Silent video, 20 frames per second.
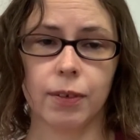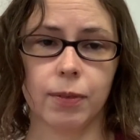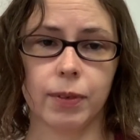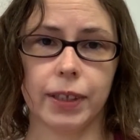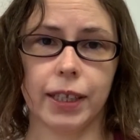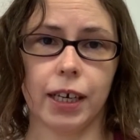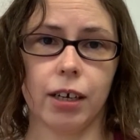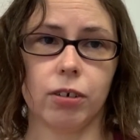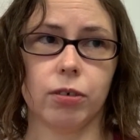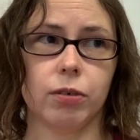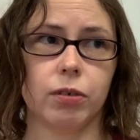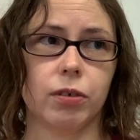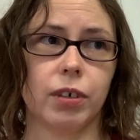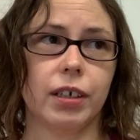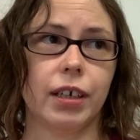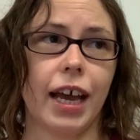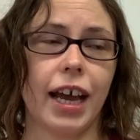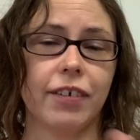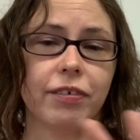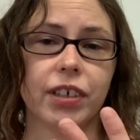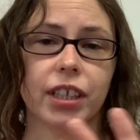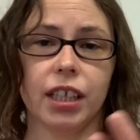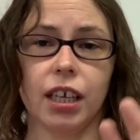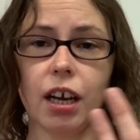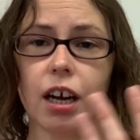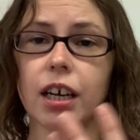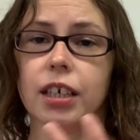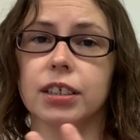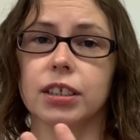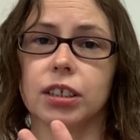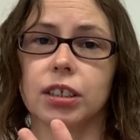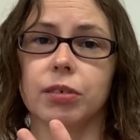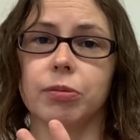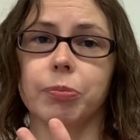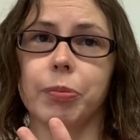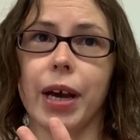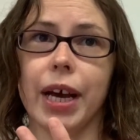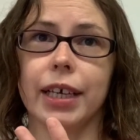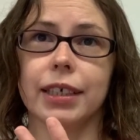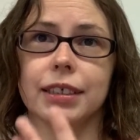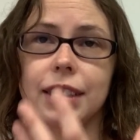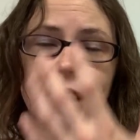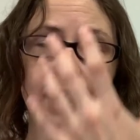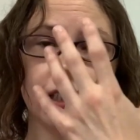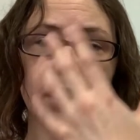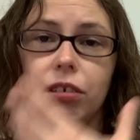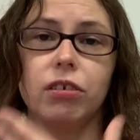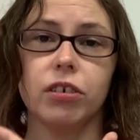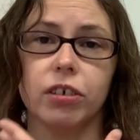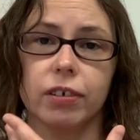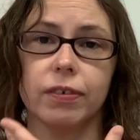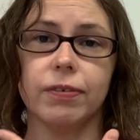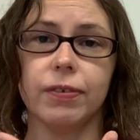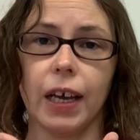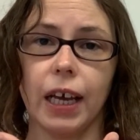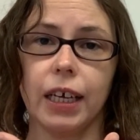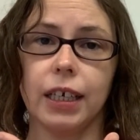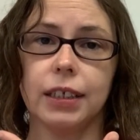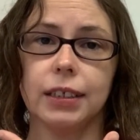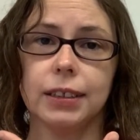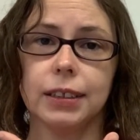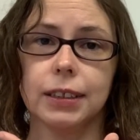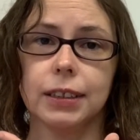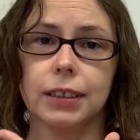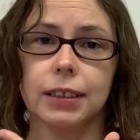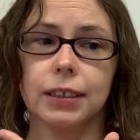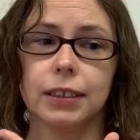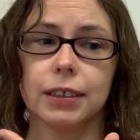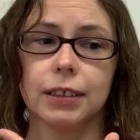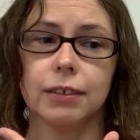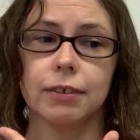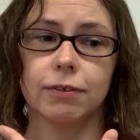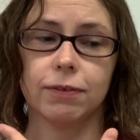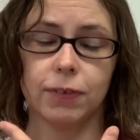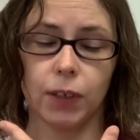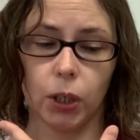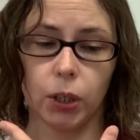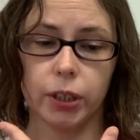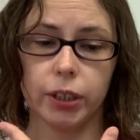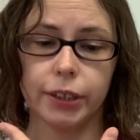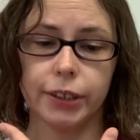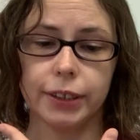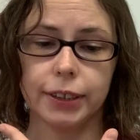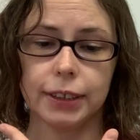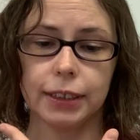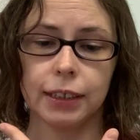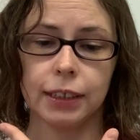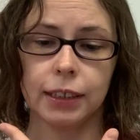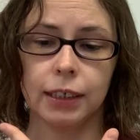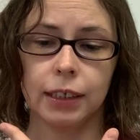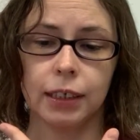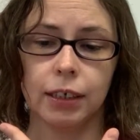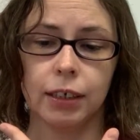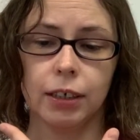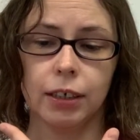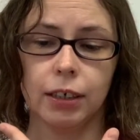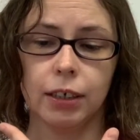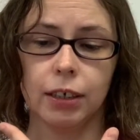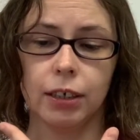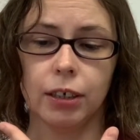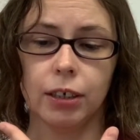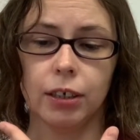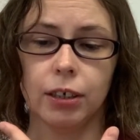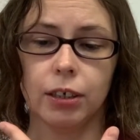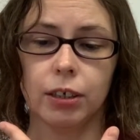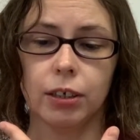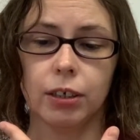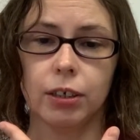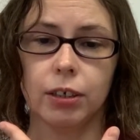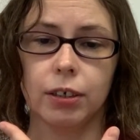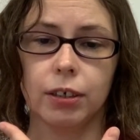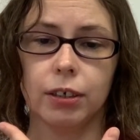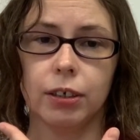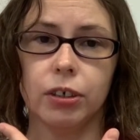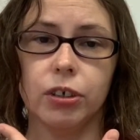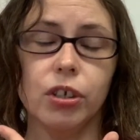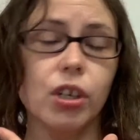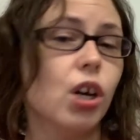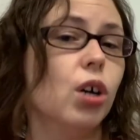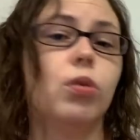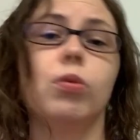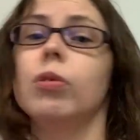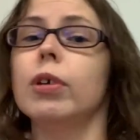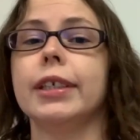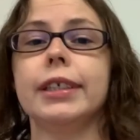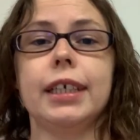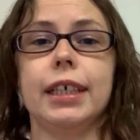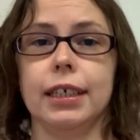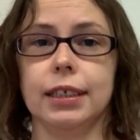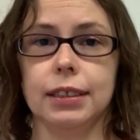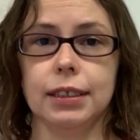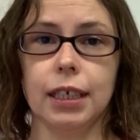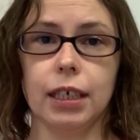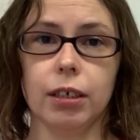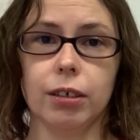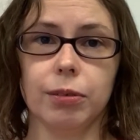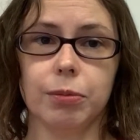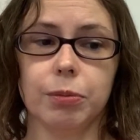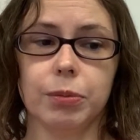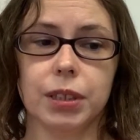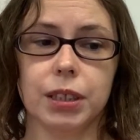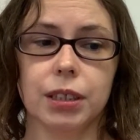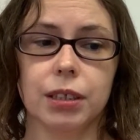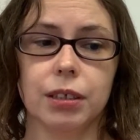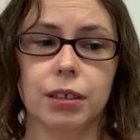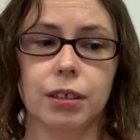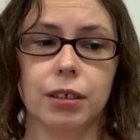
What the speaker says: Without having the oxygen mask in your face first, no one gets helped.